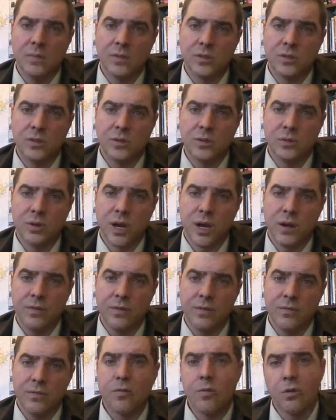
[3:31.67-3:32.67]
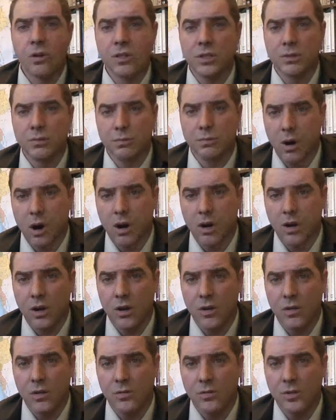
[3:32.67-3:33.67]
to kind of enforce
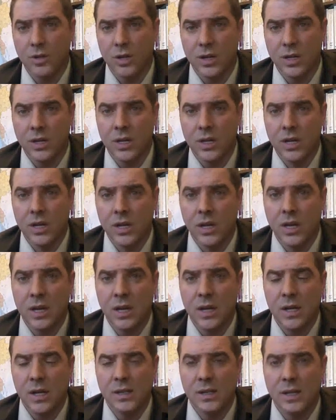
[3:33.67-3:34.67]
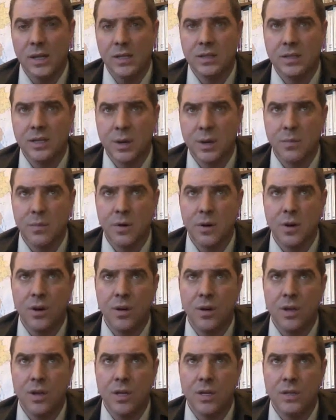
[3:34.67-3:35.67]
embargoes on
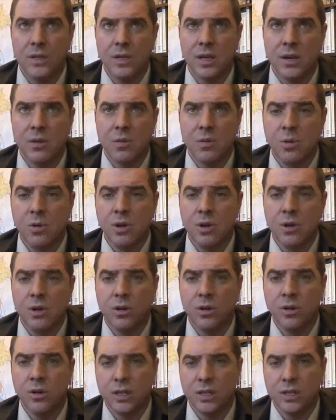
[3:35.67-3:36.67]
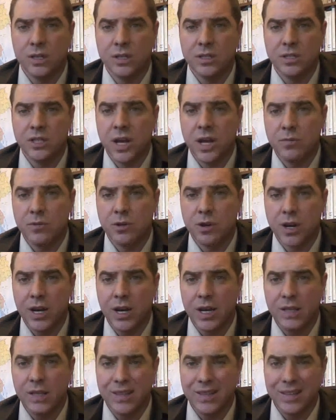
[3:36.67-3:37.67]
timber and oil, and the gem
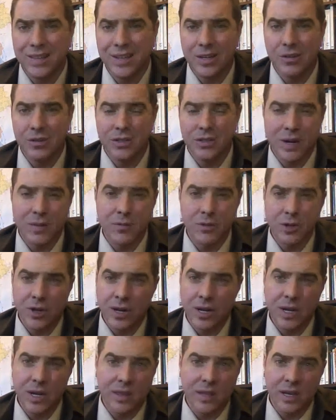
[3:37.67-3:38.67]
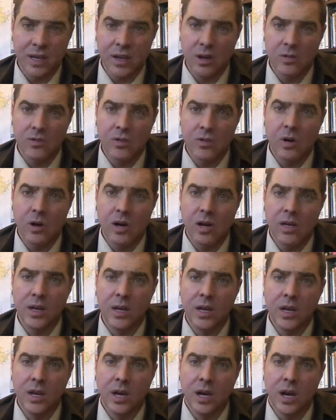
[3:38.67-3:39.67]
trade, the illegal gem trading that goes on
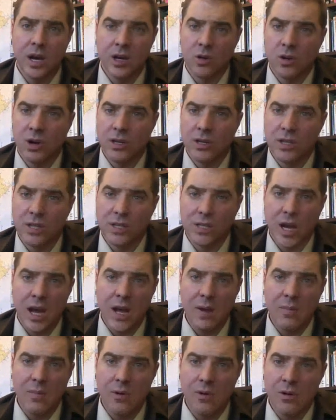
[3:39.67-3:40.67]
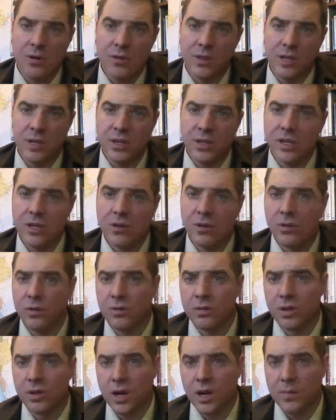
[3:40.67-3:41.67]
across the Thai border, the illegal
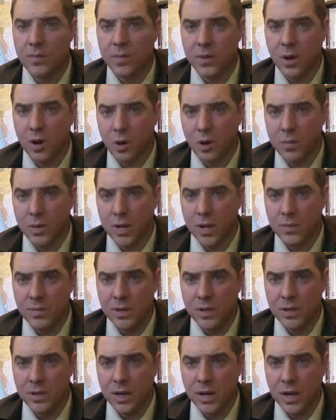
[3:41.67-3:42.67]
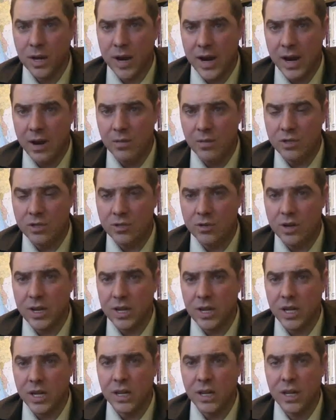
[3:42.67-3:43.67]
opium and heroin
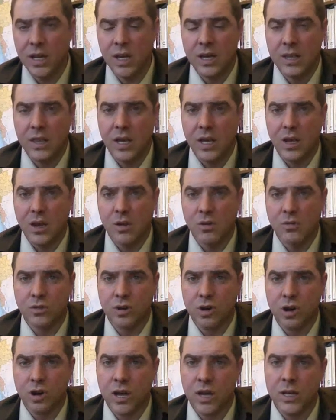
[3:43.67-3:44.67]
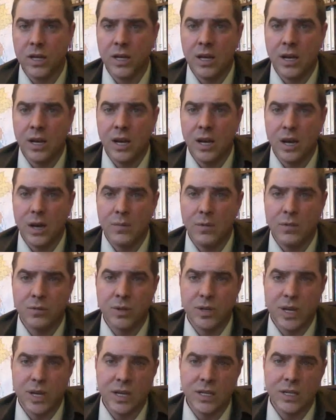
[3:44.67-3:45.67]
trading that goes on
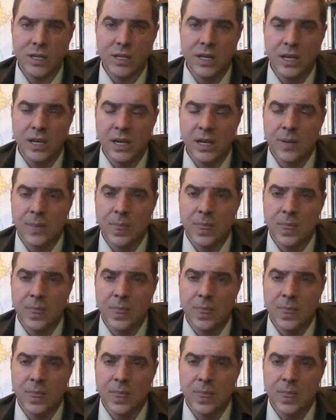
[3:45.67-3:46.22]
between India,